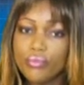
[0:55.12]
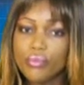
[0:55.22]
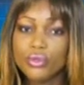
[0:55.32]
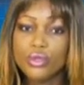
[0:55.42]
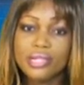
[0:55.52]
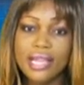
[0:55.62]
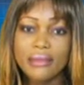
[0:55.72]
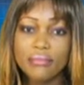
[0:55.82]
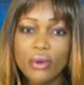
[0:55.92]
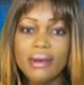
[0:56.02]

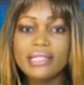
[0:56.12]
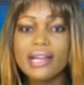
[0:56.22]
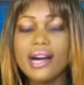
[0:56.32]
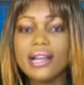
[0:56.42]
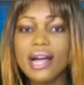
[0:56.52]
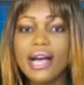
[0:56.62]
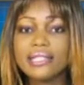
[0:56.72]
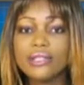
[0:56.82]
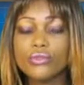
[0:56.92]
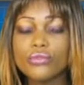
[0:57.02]
suicide bomb attack as
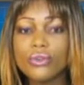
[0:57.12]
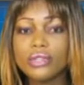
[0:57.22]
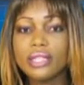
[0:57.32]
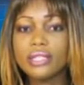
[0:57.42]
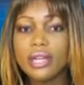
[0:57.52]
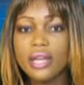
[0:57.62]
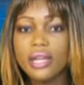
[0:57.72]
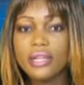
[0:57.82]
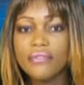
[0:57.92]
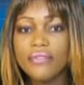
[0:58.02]
it unfolded
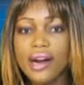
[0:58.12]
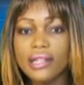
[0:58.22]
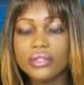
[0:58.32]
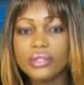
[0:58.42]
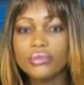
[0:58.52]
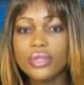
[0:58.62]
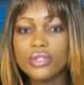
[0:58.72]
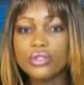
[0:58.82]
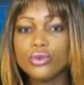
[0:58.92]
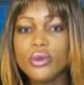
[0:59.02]
in the far north
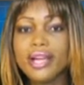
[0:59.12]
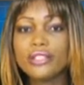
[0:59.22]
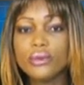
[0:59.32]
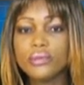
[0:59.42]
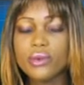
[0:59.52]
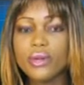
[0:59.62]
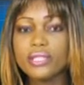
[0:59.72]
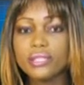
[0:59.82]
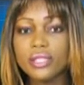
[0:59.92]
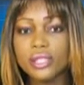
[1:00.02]
region during our subsequent
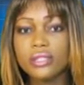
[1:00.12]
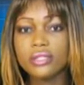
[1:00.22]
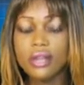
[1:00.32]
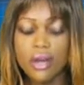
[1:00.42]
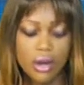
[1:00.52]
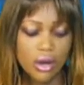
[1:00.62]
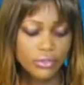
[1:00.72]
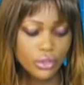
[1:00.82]
editions of the